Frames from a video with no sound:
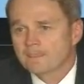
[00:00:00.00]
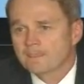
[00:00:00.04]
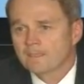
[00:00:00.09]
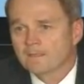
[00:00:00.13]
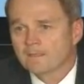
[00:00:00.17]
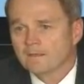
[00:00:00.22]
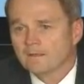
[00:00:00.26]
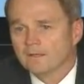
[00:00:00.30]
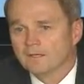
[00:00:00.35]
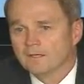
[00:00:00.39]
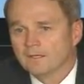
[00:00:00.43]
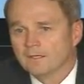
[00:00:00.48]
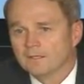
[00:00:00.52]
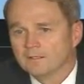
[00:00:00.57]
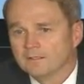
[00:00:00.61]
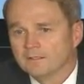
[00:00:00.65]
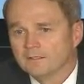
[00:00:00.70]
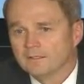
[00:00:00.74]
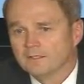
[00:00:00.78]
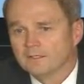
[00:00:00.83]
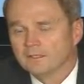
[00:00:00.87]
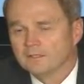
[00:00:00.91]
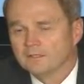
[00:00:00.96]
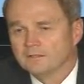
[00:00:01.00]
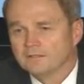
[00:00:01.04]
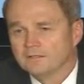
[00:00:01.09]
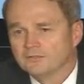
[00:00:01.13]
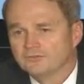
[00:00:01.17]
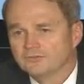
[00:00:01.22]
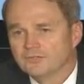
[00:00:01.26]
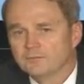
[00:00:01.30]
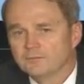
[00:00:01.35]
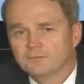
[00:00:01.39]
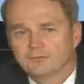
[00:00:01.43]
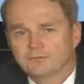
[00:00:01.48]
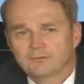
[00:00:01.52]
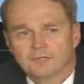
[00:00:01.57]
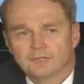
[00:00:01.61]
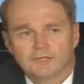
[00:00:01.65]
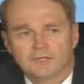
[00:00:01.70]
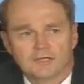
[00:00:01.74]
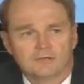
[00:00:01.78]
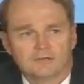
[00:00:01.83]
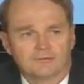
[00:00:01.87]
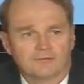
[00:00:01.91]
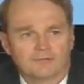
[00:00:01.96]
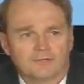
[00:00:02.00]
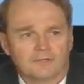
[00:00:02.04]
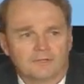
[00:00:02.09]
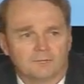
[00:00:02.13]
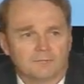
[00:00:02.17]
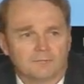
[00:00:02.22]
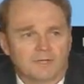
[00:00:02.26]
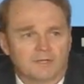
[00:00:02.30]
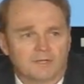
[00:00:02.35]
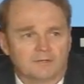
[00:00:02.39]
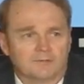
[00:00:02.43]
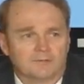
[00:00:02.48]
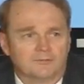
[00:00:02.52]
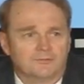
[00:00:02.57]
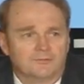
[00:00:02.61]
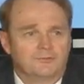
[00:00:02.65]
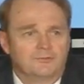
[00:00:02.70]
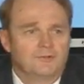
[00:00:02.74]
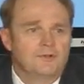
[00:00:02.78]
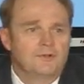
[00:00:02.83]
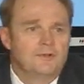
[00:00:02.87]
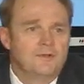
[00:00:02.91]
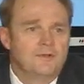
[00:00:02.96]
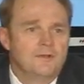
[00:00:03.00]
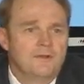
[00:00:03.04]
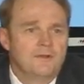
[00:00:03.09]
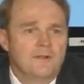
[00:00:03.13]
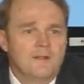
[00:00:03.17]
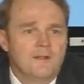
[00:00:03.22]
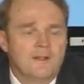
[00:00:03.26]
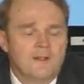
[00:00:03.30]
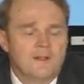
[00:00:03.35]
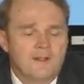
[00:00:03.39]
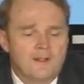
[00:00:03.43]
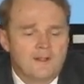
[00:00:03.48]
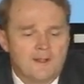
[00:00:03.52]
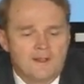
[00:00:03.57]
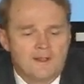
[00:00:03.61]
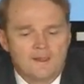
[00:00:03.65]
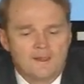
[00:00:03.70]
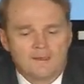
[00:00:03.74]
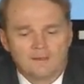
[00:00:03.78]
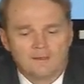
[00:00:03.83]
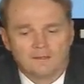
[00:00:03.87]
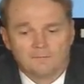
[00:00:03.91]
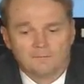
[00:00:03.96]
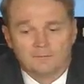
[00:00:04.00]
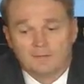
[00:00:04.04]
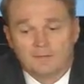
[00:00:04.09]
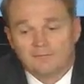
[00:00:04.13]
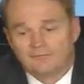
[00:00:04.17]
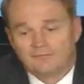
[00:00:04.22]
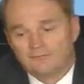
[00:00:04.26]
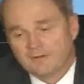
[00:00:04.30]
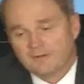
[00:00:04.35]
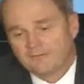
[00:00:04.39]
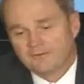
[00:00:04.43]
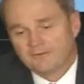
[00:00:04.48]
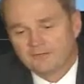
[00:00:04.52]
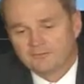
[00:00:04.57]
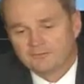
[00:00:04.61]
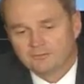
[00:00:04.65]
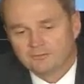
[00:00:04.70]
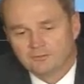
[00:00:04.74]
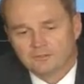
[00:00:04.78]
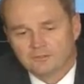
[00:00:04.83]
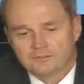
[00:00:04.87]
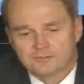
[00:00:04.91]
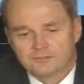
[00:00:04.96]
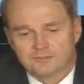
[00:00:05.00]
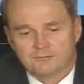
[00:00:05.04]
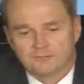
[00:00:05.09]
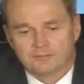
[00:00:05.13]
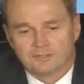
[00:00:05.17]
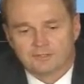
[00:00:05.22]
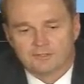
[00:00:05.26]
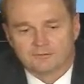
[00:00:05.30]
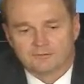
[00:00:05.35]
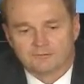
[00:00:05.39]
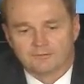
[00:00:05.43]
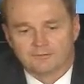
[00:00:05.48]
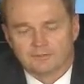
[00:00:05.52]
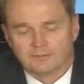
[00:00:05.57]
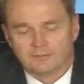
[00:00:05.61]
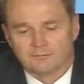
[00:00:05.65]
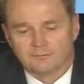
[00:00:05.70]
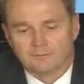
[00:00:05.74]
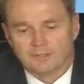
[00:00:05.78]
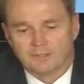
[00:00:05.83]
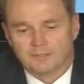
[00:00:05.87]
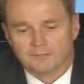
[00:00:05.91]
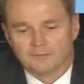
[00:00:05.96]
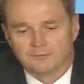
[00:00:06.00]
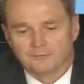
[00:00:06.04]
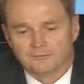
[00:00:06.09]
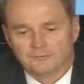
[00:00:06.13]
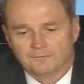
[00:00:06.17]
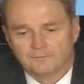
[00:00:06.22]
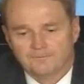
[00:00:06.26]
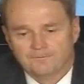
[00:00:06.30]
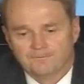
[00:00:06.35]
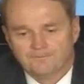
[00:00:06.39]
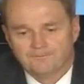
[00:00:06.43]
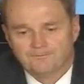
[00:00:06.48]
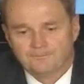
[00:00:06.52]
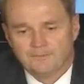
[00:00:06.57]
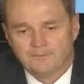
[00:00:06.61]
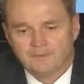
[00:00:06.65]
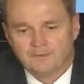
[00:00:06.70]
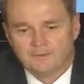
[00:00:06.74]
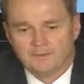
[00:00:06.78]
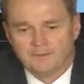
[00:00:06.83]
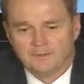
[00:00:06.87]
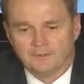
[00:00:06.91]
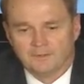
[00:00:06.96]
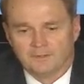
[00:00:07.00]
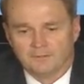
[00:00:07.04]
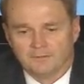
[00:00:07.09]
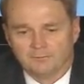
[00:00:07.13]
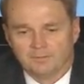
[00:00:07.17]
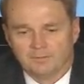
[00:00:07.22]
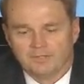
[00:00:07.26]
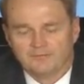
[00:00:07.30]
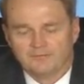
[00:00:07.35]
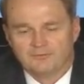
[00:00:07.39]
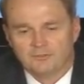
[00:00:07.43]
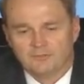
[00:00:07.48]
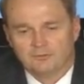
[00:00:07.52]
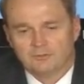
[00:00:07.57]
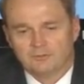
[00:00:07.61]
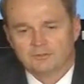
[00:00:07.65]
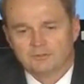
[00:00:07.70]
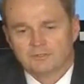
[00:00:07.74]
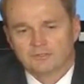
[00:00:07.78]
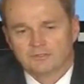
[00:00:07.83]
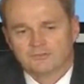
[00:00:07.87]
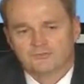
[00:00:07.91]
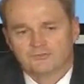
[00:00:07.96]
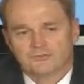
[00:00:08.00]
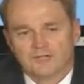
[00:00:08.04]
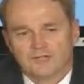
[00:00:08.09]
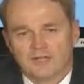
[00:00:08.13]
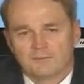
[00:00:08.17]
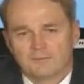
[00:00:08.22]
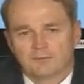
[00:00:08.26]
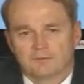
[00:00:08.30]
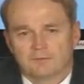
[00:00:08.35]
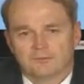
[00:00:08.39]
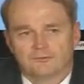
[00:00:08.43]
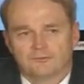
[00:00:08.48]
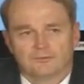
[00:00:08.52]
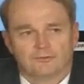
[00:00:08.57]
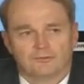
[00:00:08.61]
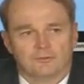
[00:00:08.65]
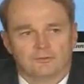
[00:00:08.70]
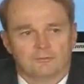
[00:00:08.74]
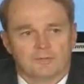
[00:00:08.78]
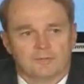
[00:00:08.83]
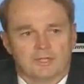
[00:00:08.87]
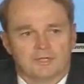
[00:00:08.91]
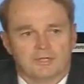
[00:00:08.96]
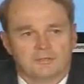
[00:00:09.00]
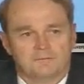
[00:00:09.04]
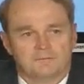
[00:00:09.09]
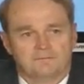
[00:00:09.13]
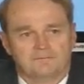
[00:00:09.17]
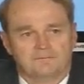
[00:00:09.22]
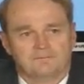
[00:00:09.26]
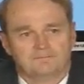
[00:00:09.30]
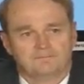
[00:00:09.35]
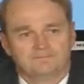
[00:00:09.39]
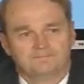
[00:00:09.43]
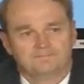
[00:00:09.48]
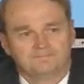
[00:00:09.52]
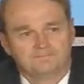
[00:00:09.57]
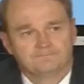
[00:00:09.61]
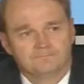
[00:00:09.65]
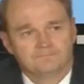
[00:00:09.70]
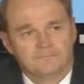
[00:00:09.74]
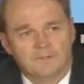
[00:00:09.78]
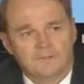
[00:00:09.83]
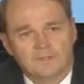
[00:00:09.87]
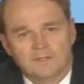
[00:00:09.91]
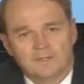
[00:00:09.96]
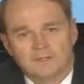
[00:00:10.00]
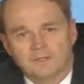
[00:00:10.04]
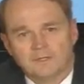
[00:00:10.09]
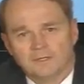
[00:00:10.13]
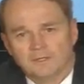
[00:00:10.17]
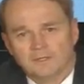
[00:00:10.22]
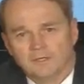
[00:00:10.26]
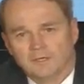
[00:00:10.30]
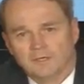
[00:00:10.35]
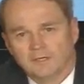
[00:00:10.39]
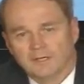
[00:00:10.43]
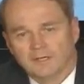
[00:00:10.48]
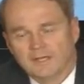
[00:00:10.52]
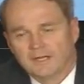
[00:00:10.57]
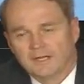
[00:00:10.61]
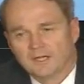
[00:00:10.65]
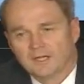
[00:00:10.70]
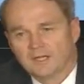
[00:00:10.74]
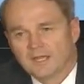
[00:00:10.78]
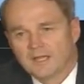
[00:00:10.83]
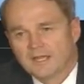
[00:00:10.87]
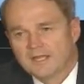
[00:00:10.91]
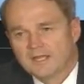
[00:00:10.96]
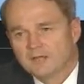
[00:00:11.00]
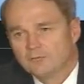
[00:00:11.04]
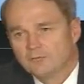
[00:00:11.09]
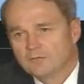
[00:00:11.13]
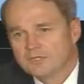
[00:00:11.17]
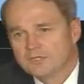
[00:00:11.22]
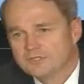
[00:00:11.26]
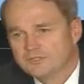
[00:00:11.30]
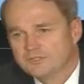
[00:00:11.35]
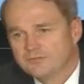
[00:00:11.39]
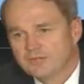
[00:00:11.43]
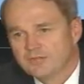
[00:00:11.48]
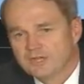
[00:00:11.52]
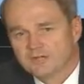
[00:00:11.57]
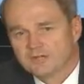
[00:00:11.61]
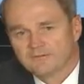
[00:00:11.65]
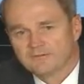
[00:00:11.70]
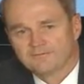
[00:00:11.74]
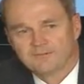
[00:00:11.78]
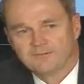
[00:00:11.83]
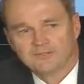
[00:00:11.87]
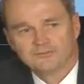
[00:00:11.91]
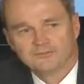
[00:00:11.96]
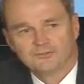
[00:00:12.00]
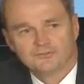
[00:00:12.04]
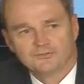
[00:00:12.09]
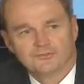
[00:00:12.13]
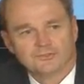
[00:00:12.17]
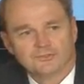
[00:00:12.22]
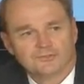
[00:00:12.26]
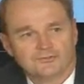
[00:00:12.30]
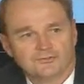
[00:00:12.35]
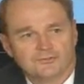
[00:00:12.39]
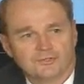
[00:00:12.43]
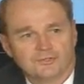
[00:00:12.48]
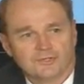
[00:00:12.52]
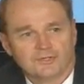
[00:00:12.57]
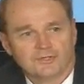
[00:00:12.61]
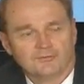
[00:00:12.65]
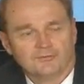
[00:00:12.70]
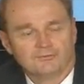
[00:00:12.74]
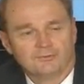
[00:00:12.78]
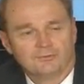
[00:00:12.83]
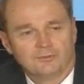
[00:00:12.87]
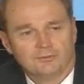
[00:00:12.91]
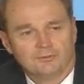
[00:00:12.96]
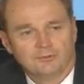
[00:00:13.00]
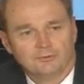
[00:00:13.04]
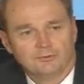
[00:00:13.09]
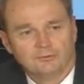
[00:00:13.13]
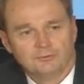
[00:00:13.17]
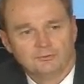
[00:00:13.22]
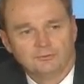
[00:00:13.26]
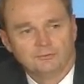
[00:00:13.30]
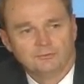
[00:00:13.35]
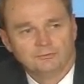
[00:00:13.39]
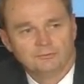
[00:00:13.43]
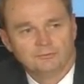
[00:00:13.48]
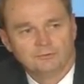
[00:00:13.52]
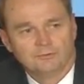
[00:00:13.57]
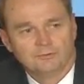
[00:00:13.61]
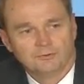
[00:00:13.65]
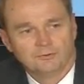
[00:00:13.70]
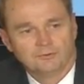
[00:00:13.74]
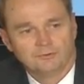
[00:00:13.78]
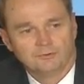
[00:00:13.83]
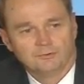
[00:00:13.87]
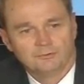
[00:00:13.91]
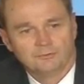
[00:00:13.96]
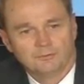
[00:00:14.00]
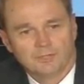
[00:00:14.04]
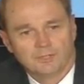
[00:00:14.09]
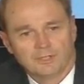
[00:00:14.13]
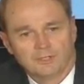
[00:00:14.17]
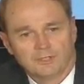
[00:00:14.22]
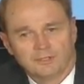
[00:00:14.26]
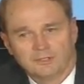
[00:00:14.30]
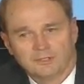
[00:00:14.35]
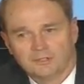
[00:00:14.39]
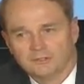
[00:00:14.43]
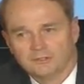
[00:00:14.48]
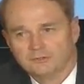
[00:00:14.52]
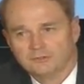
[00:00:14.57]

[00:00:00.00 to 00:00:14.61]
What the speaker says: And to some degree, I don't think it matters. Matter of fact, to a large degree, I don't think it matters. But if you look at cyber as a domain and a language that affixes itself to a